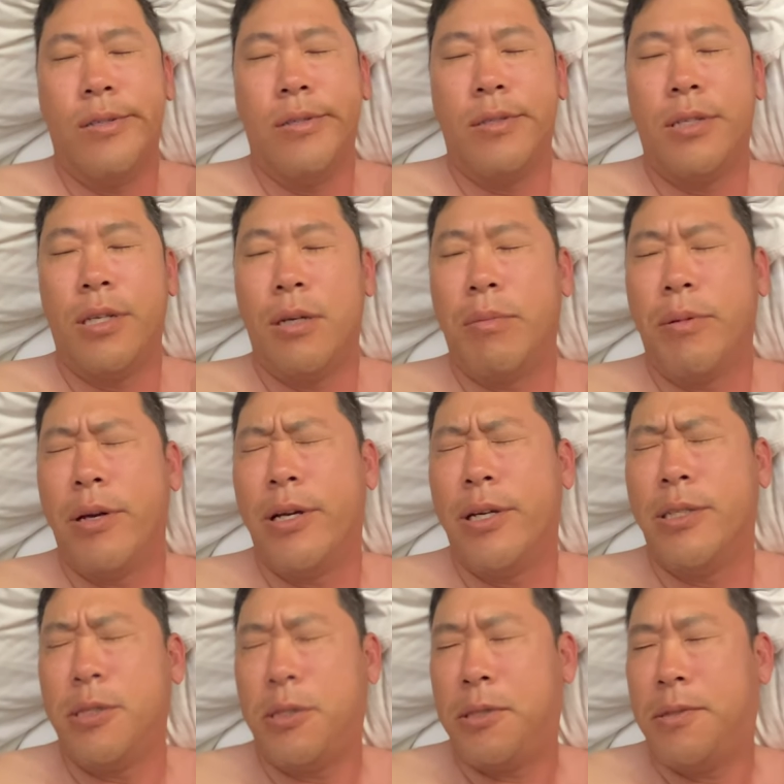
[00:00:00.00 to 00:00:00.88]
what's up
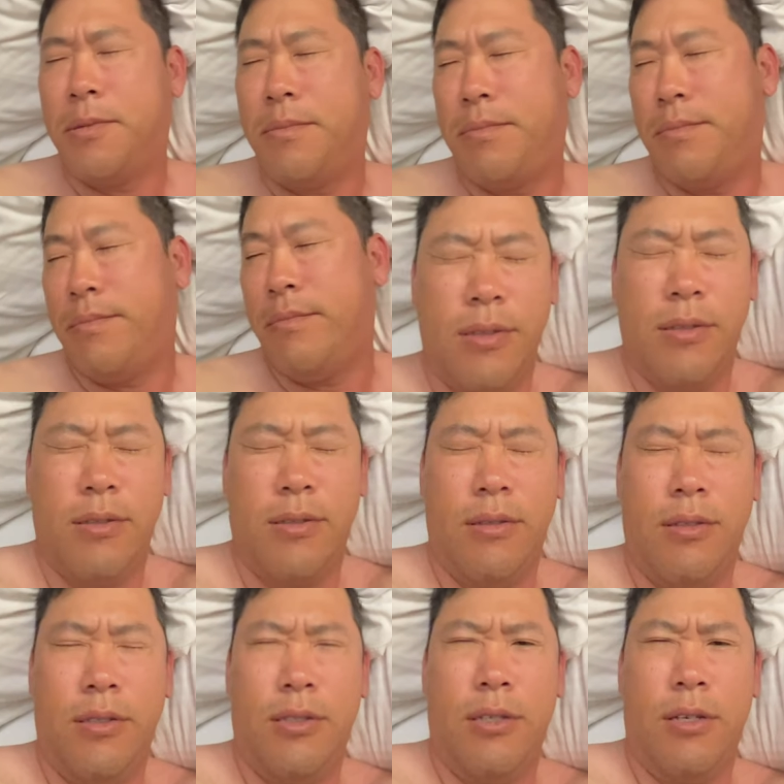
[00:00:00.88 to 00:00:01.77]
guys
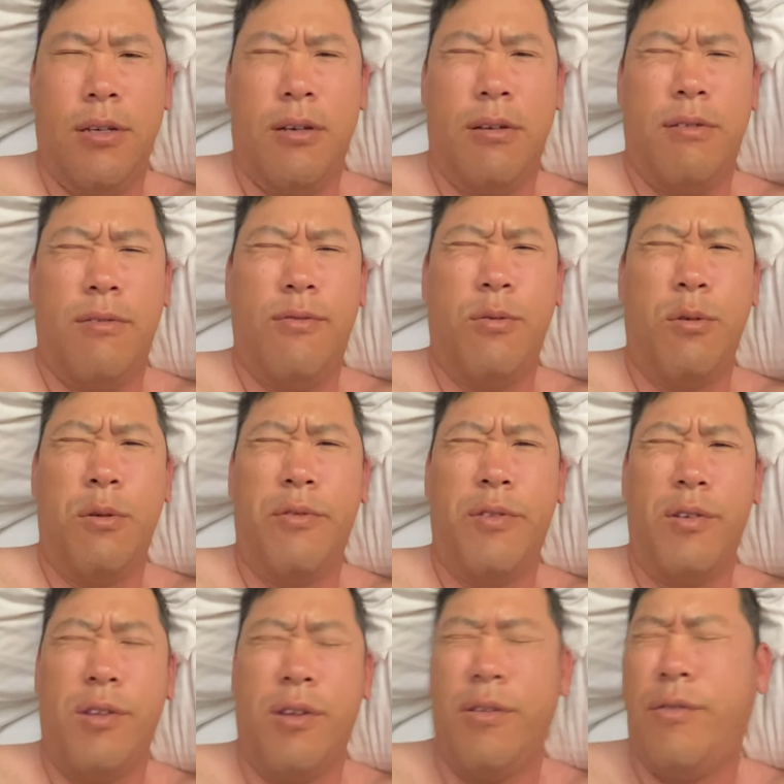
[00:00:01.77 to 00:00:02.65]
it's uh
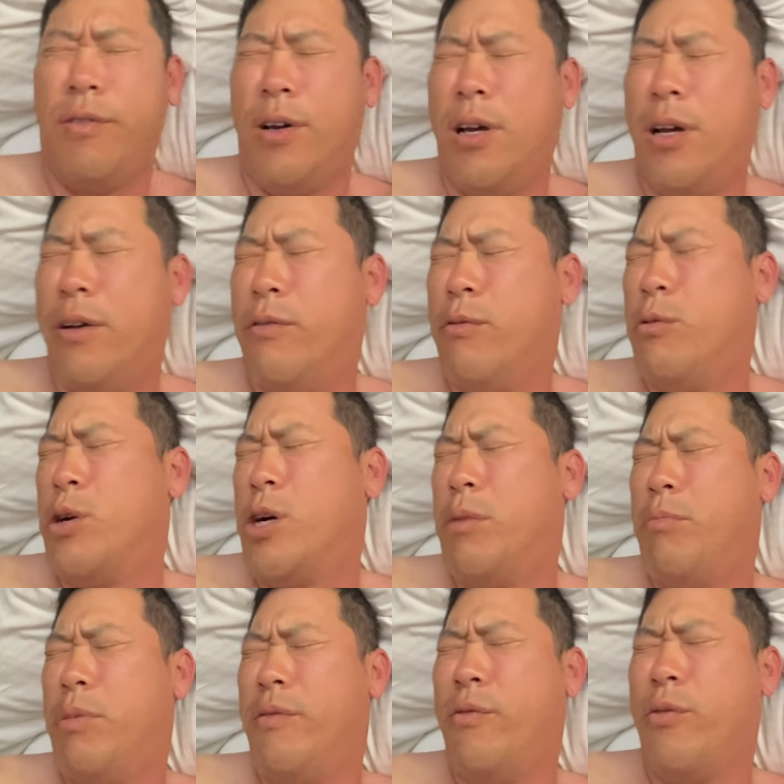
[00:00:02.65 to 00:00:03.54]
4:55. woke
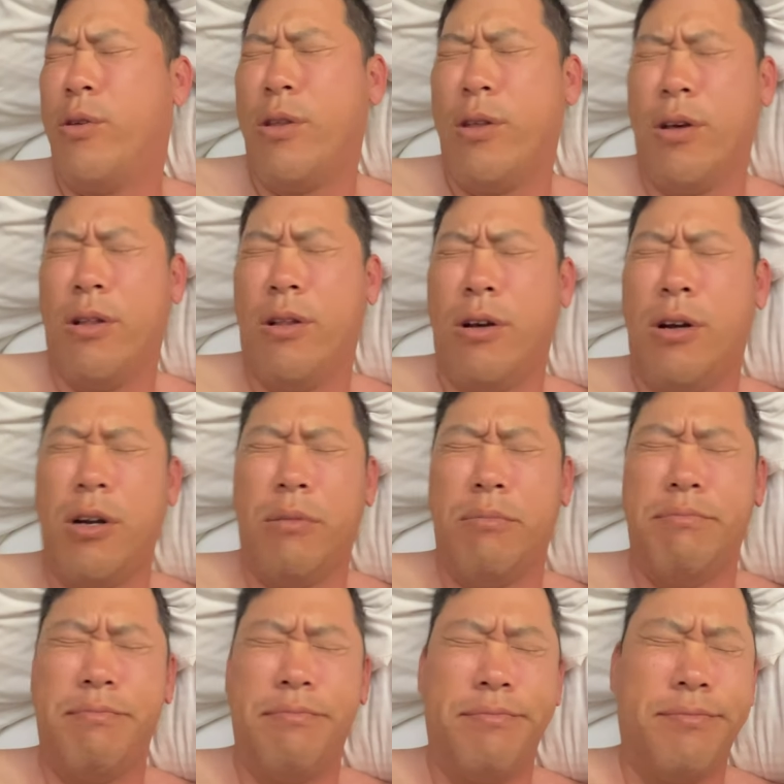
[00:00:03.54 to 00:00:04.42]
up before the
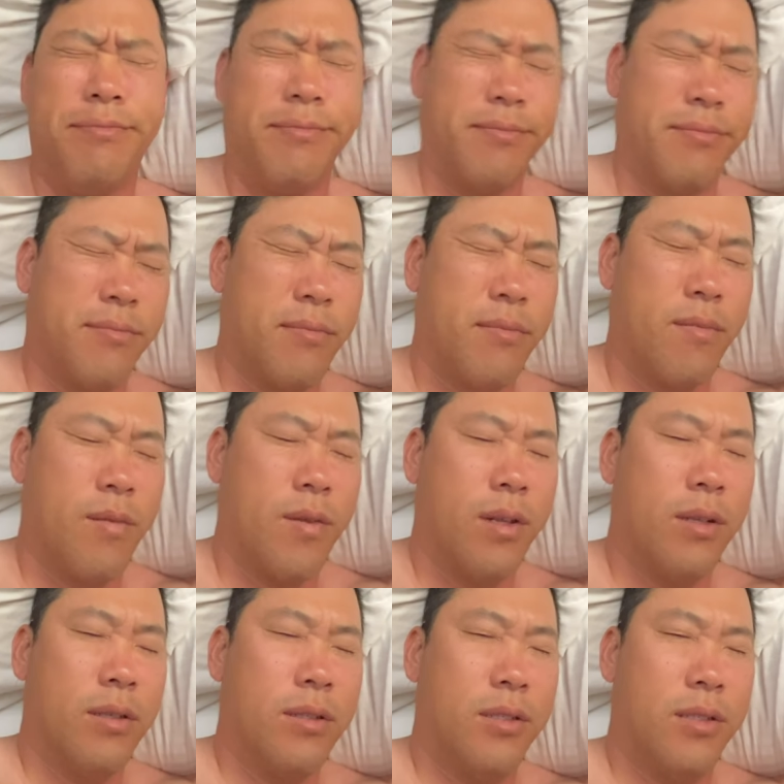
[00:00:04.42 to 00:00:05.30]
alarm
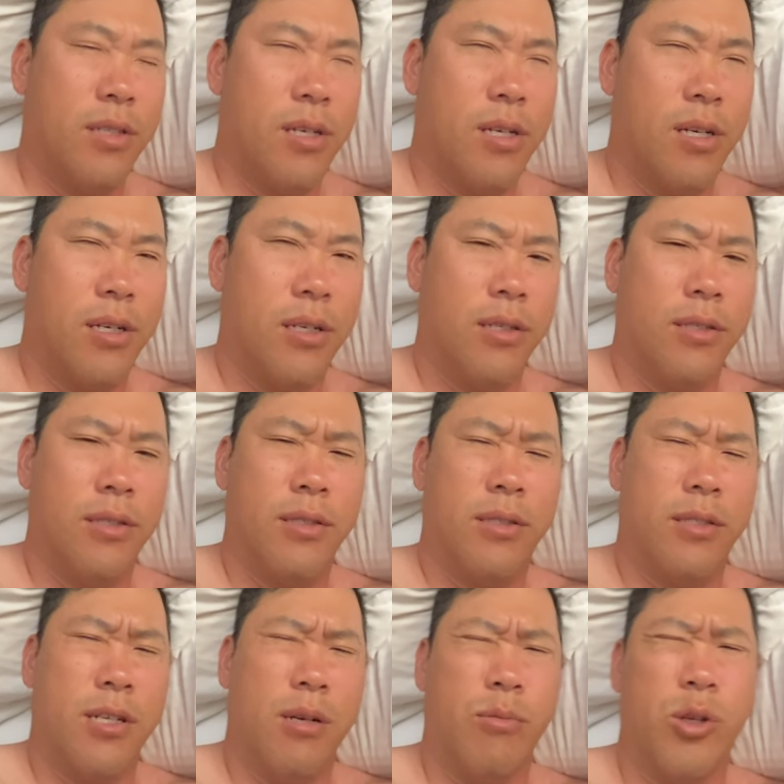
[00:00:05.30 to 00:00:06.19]
it's uh
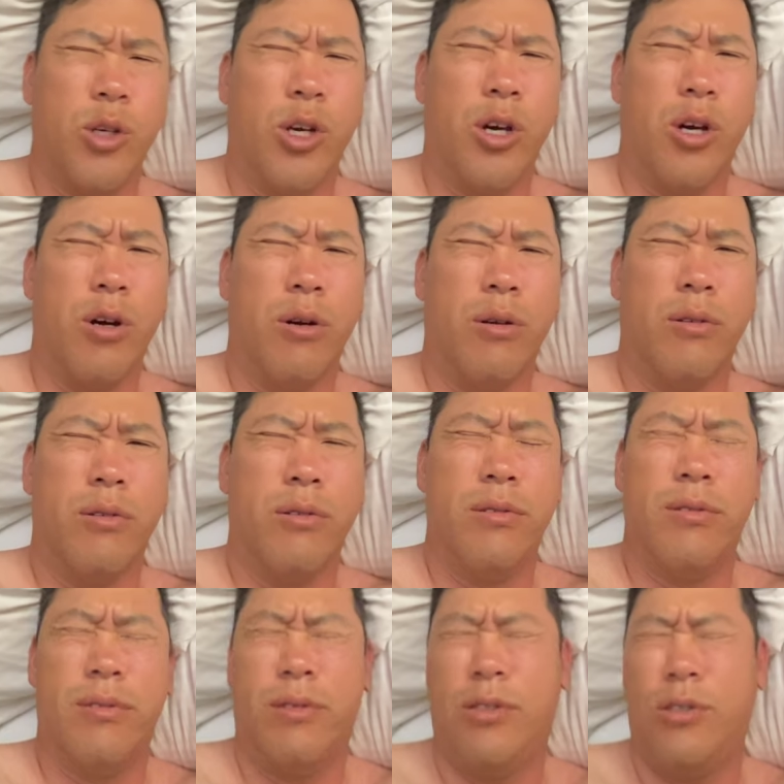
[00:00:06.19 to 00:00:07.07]
time to go
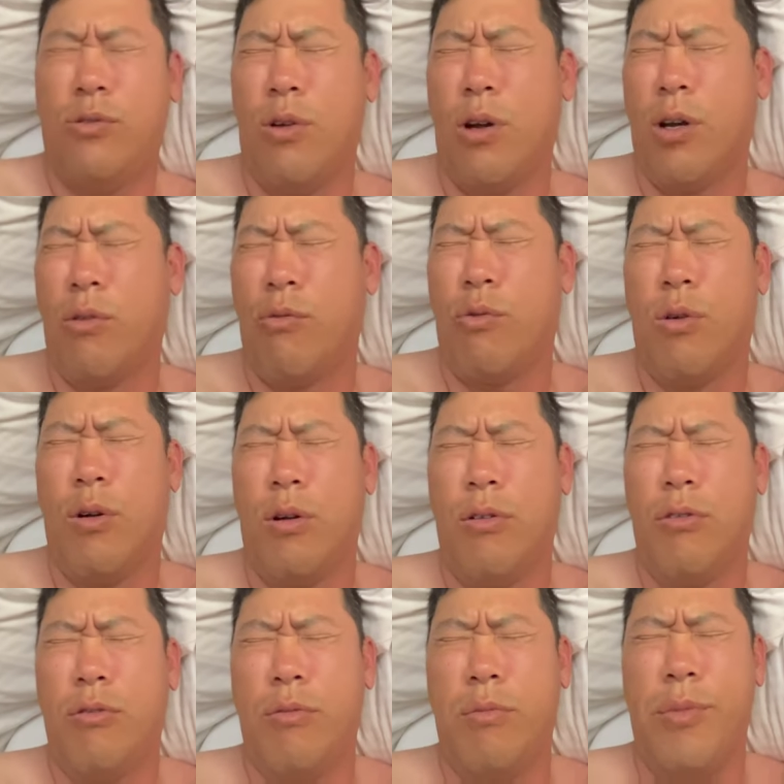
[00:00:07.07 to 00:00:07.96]
It's rock and
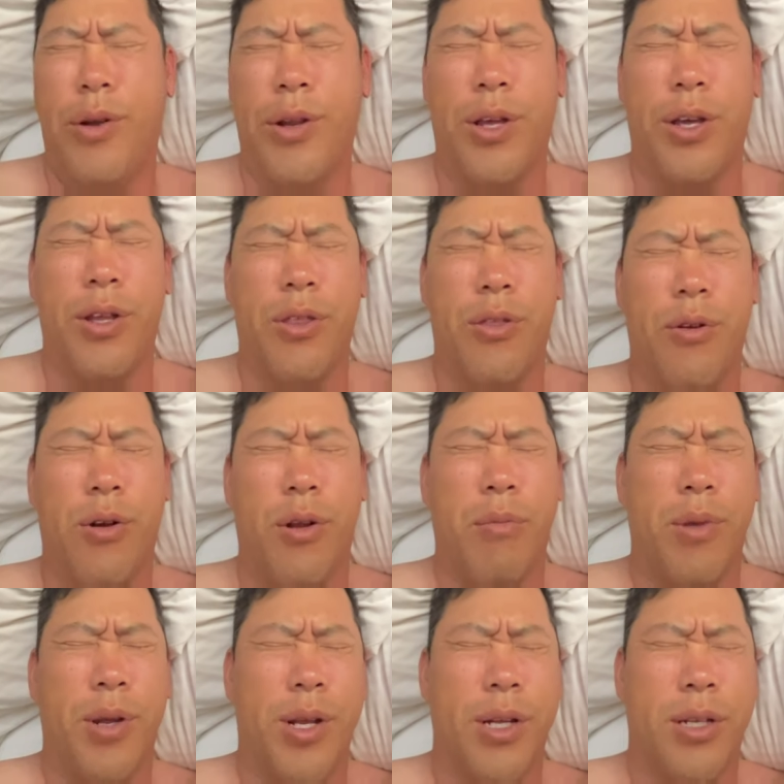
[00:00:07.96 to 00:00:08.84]
roll i'm meeting in 30
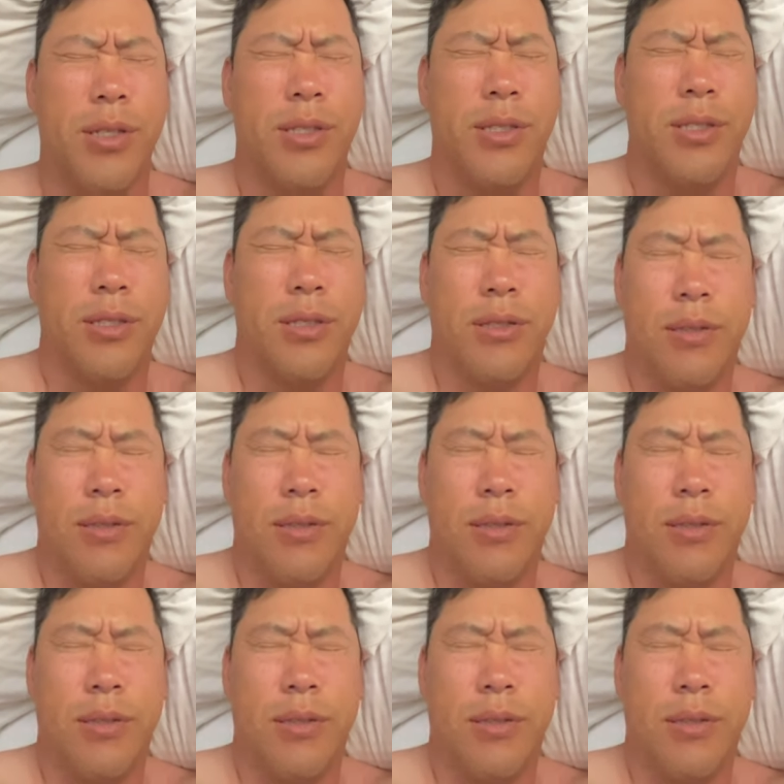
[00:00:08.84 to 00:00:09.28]
minutes